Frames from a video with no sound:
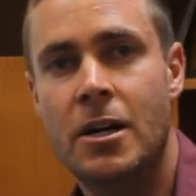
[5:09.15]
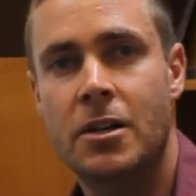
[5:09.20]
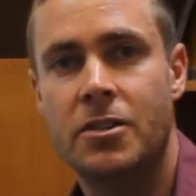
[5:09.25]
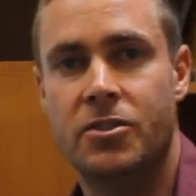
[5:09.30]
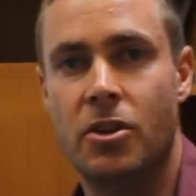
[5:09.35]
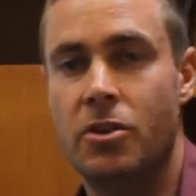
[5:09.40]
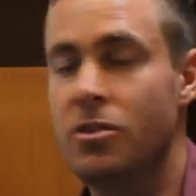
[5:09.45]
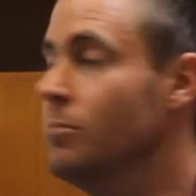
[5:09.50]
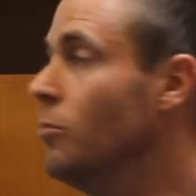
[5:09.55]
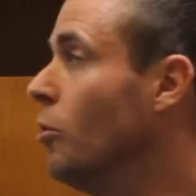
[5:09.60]

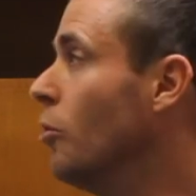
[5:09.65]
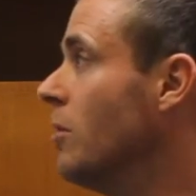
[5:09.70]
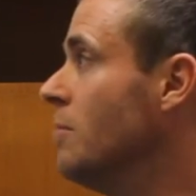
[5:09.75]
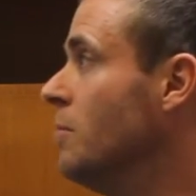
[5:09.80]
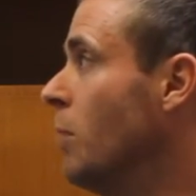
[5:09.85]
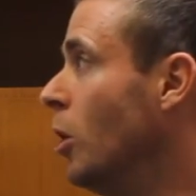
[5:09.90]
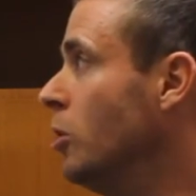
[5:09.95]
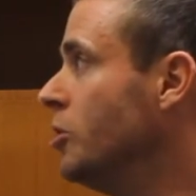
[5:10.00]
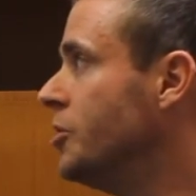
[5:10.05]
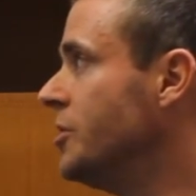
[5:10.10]
So the more
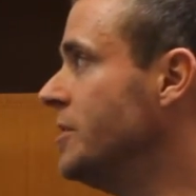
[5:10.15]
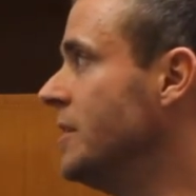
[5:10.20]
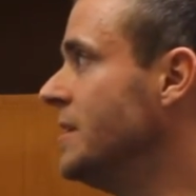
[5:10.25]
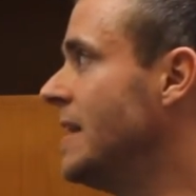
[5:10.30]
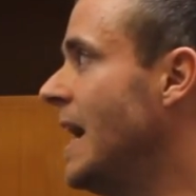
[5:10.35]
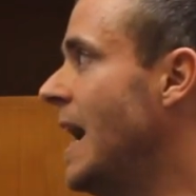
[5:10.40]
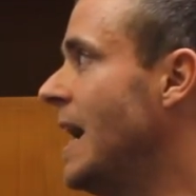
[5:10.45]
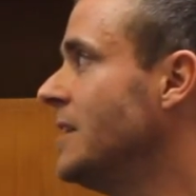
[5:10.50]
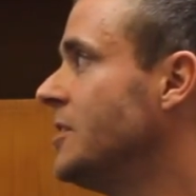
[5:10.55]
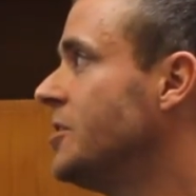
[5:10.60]
emotion
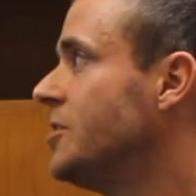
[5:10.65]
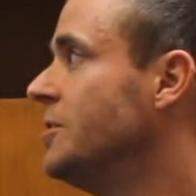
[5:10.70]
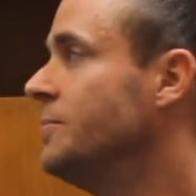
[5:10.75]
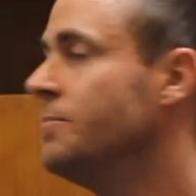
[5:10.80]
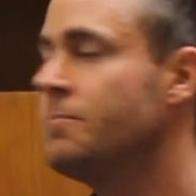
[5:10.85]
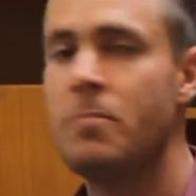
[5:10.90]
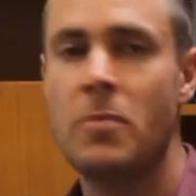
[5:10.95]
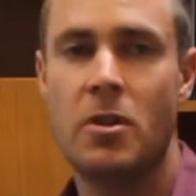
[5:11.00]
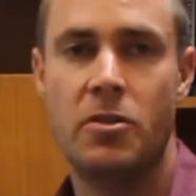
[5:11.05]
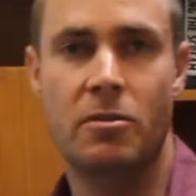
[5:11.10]
attached,
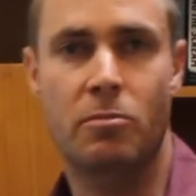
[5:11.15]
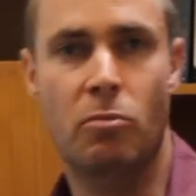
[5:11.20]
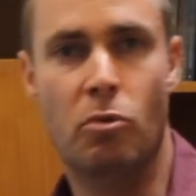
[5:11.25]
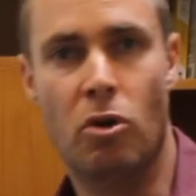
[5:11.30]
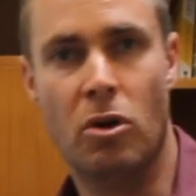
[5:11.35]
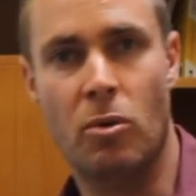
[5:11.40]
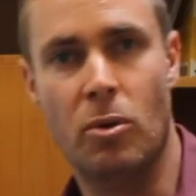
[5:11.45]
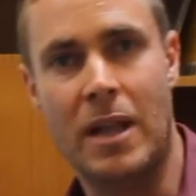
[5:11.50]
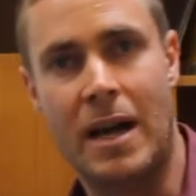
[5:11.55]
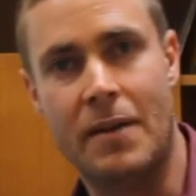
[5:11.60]
the
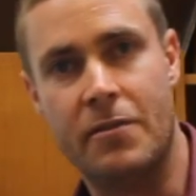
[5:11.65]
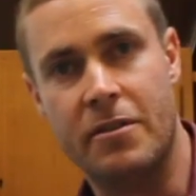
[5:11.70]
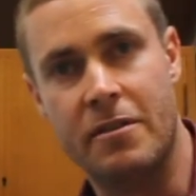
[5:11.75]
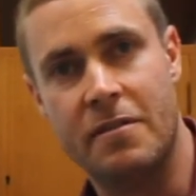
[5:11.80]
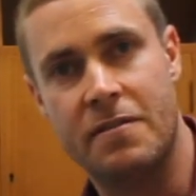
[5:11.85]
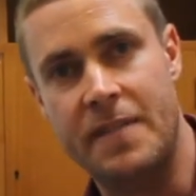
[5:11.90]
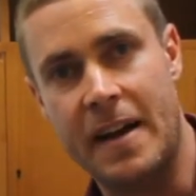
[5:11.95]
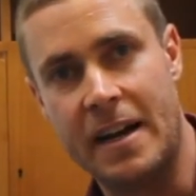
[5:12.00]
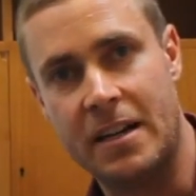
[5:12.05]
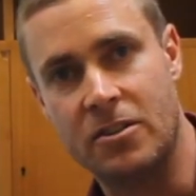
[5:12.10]
more it will have an
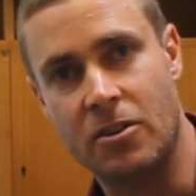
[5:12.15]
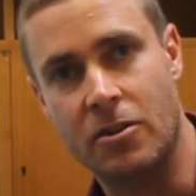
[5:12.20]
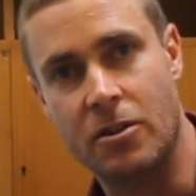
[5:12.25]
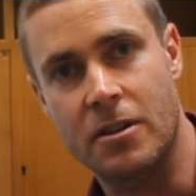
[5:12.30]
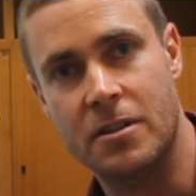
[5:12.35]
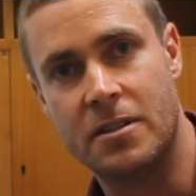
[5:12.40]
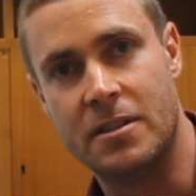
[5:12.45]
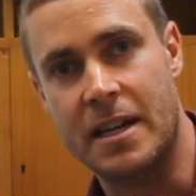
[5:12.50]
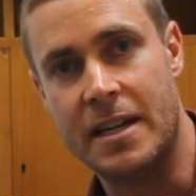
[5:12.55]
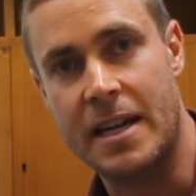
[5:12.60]
effect on
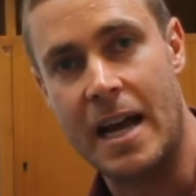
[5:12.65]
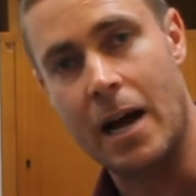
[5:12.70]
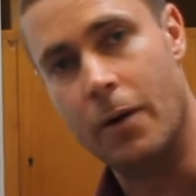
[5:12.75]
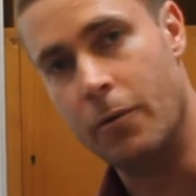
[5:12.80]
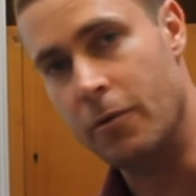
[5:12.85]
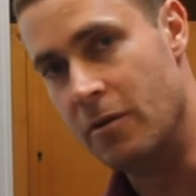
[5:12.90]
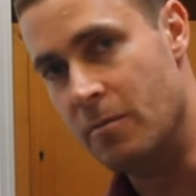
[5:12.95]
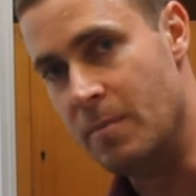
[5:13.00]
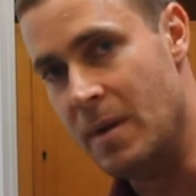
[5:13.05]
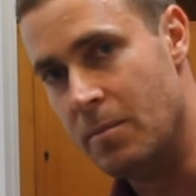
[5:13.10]
us and how
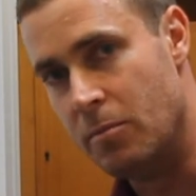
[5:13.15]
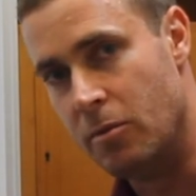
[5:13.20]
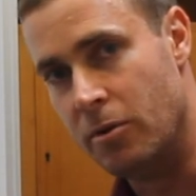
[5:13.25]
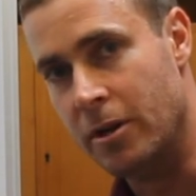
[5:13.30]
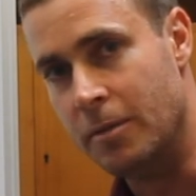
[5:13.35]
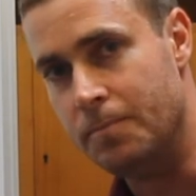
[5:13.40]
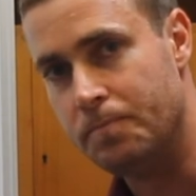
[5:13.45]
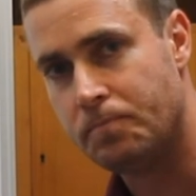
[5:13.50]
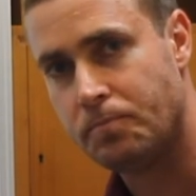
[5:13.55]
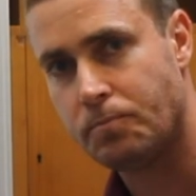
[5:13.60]
we remember
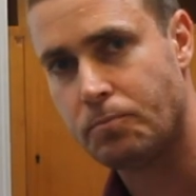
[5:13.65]
it.